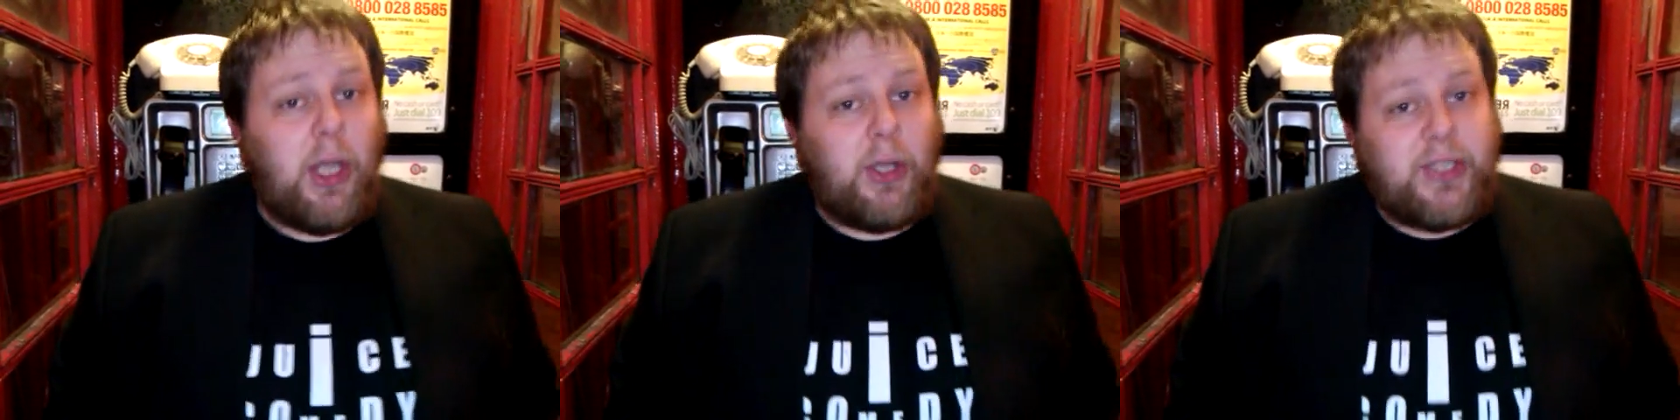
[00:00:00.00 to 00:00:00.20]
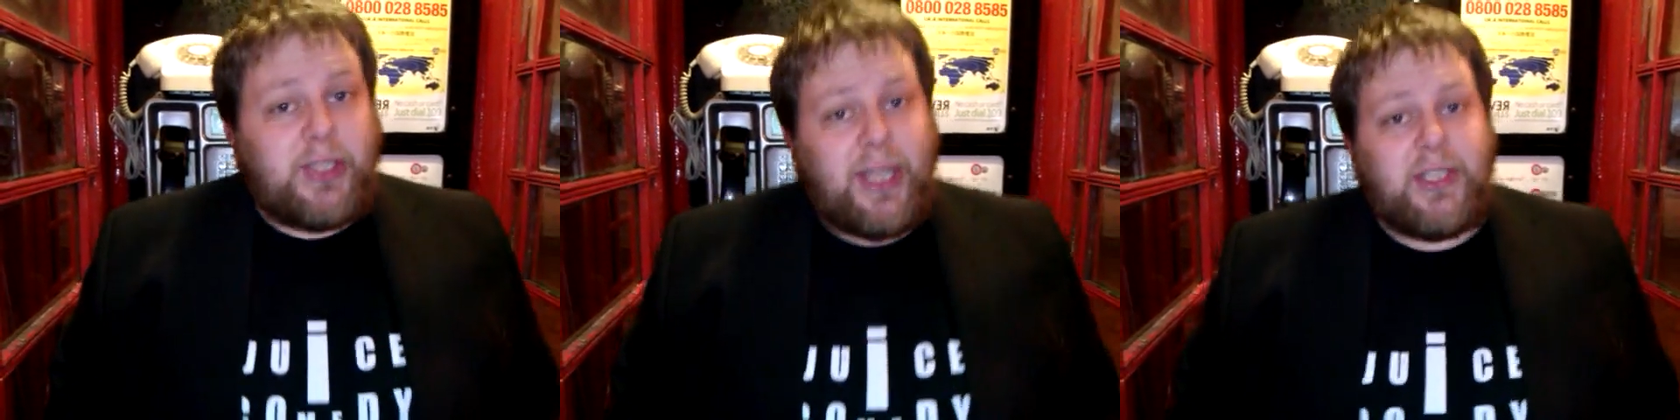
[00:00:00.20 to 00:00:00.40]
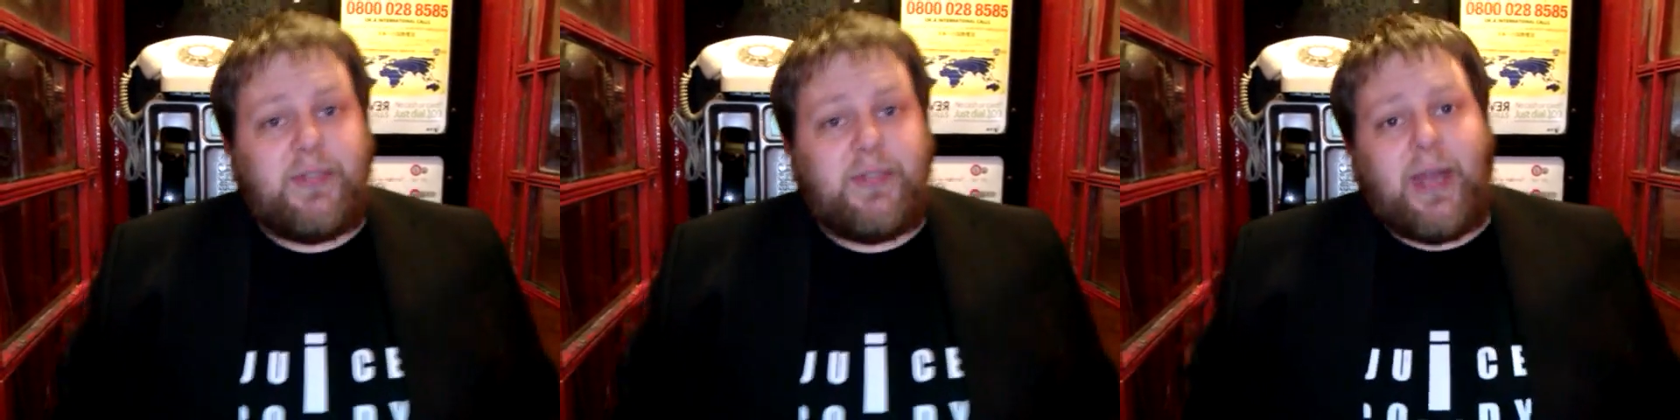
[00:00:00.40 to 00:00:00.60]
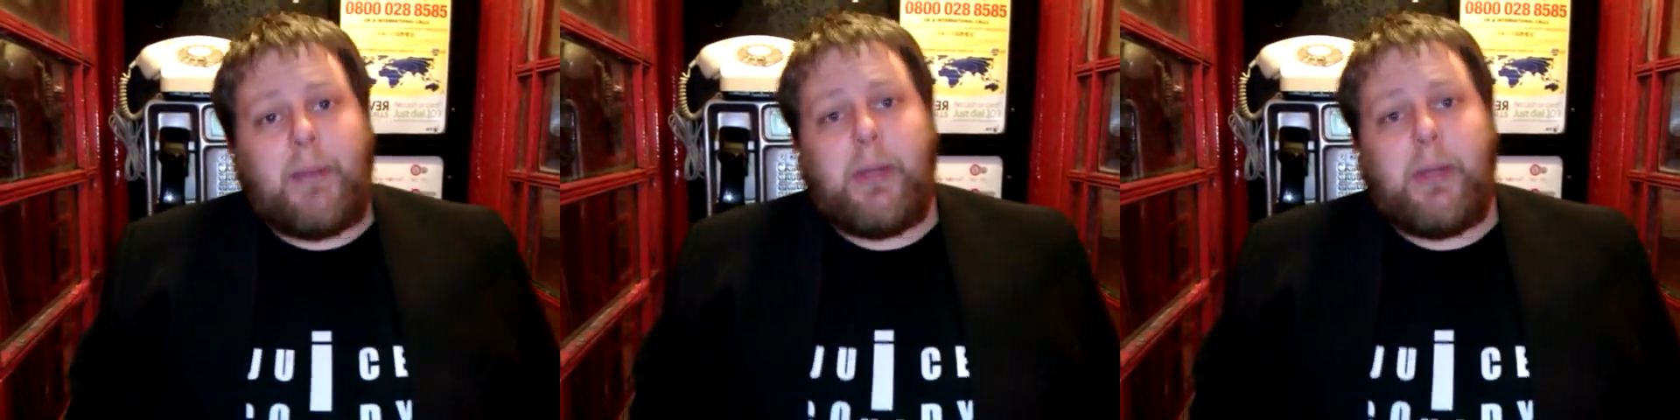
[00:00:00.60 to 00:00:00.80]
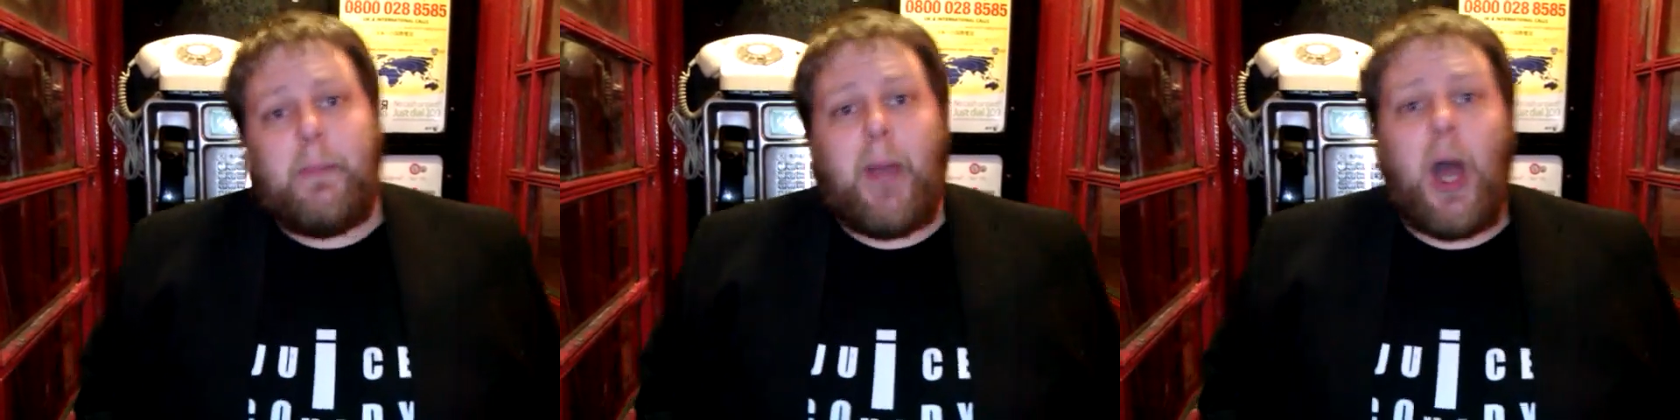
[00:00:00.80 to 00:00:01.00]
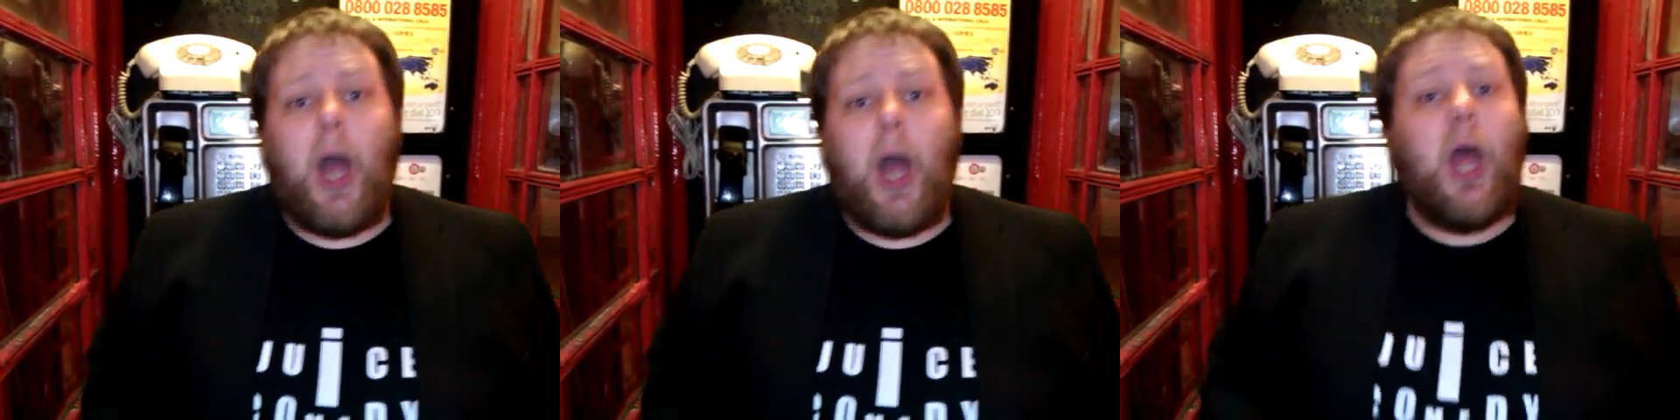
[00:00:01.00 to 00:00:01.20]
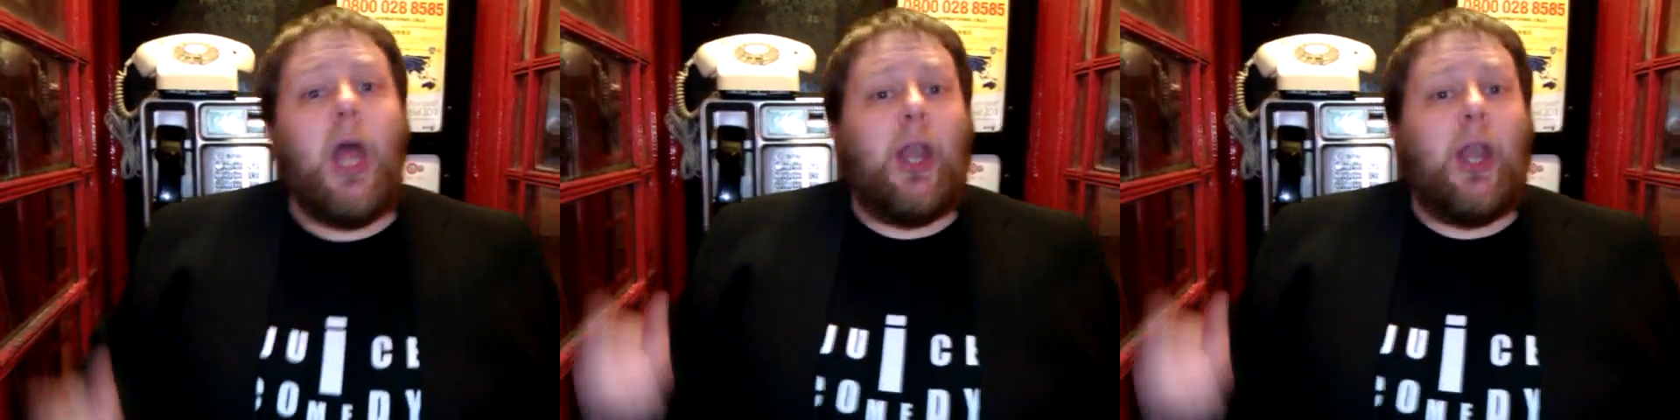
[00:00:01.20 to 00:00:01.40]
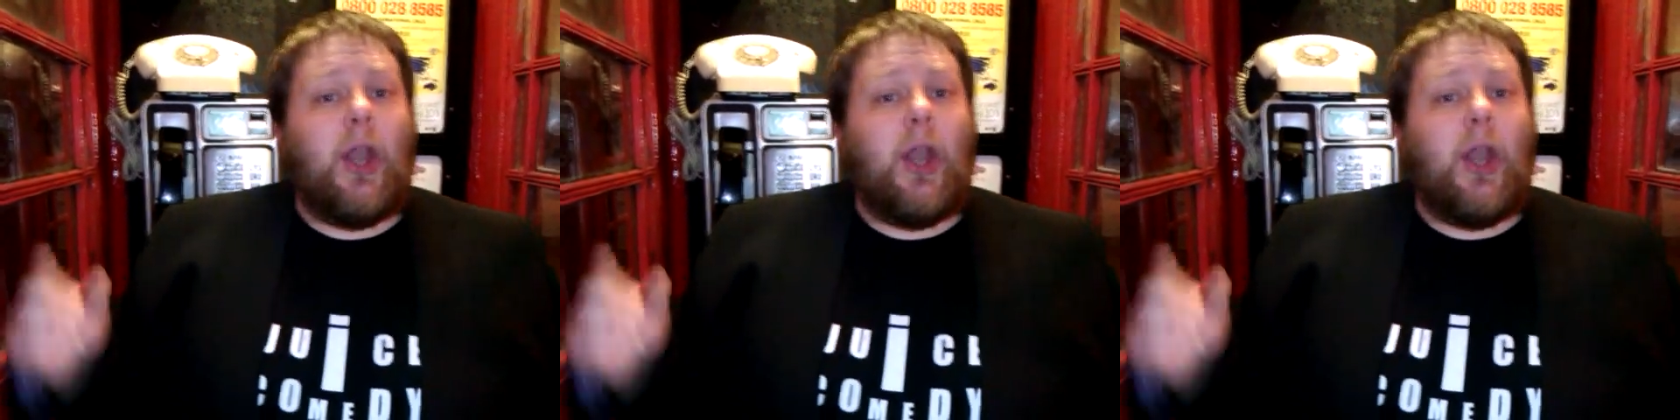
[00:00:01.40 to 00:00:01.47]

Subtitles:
cocktails available at the bar,